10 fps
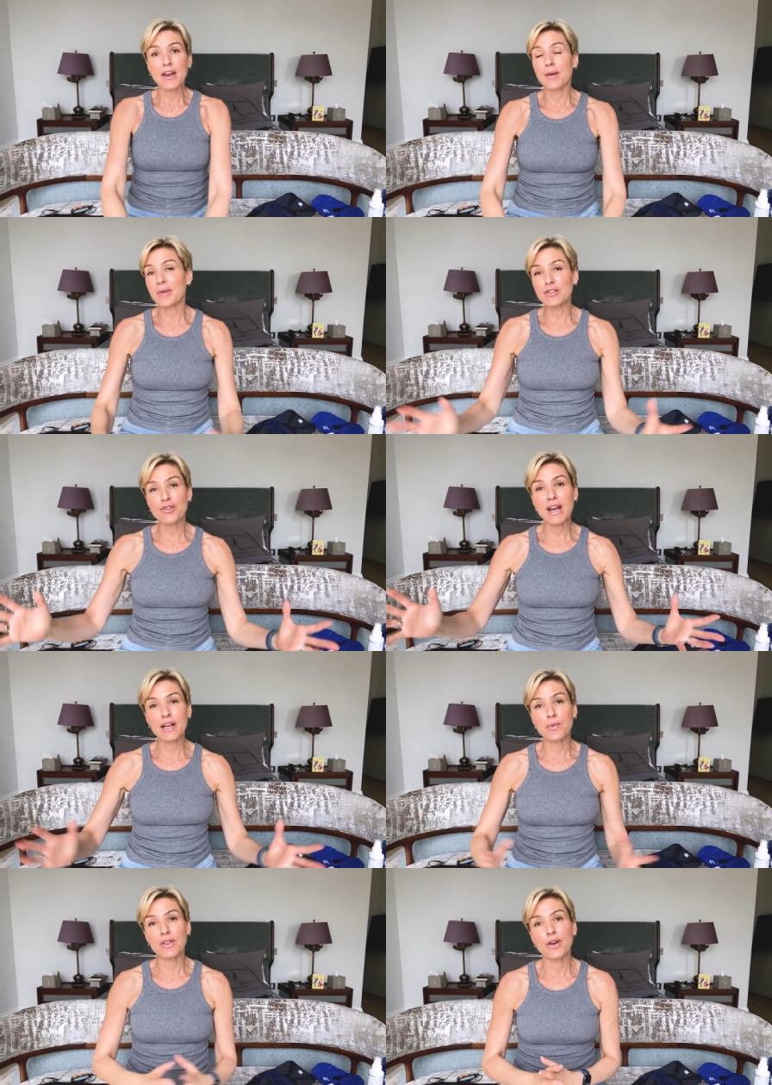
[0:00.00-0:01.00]
And I've been
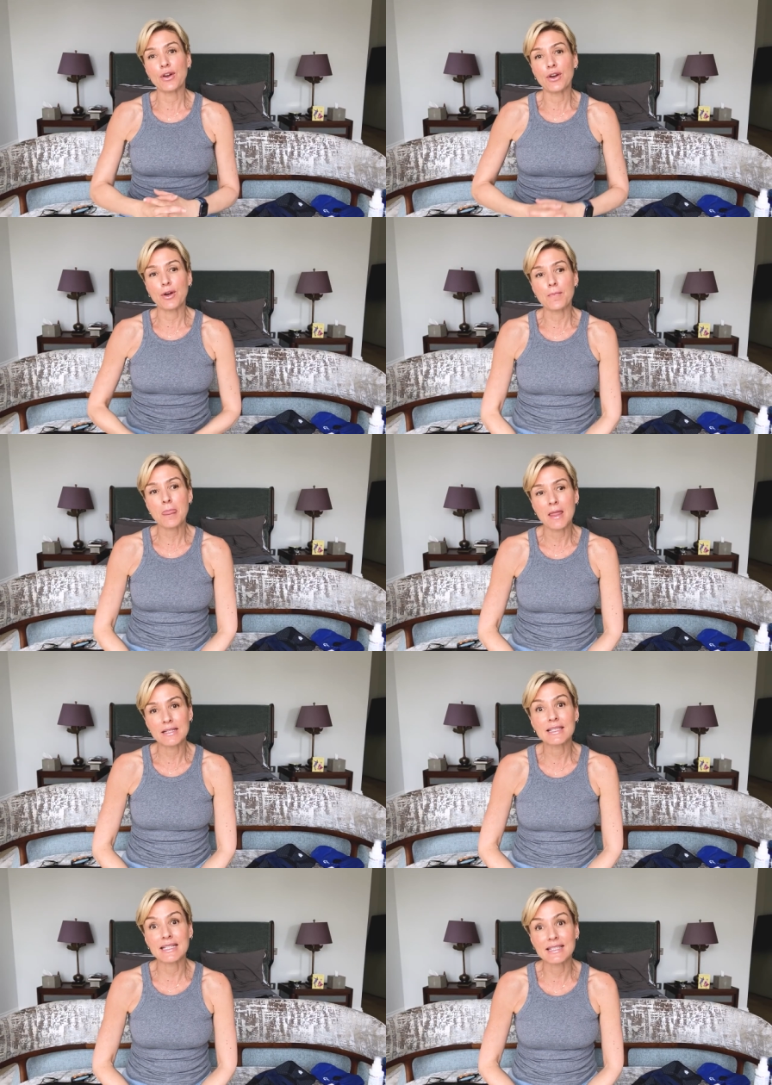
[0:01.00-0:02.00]
training with her
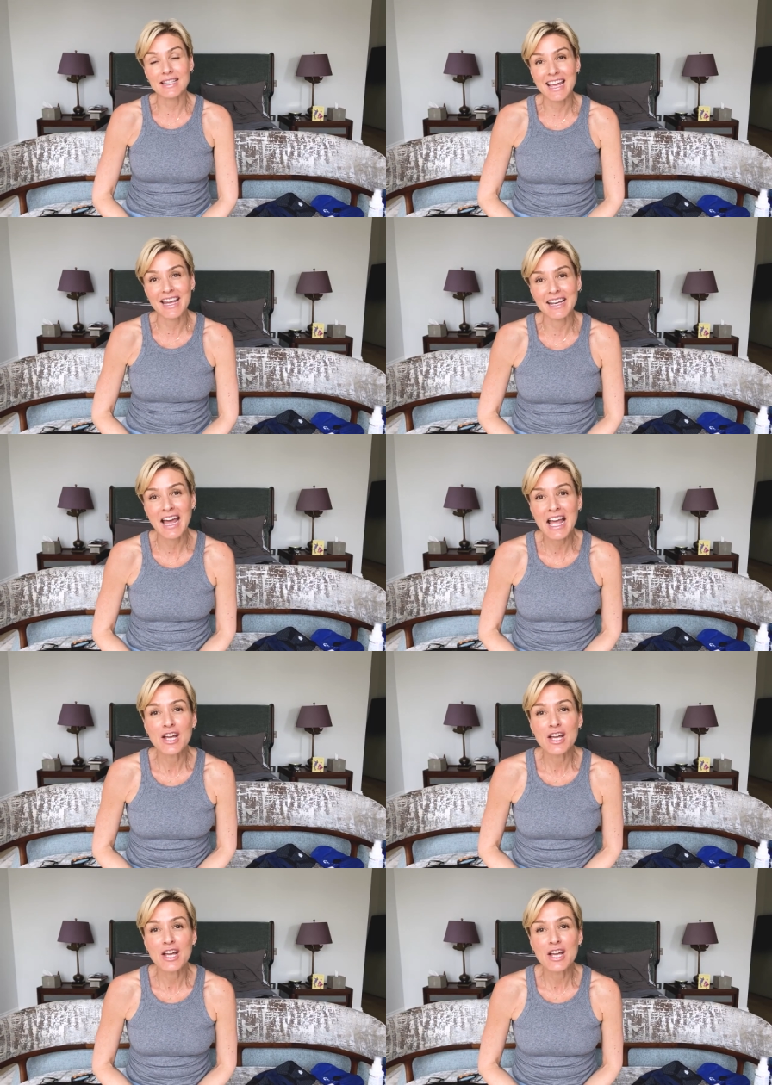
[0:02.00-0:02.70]
since then.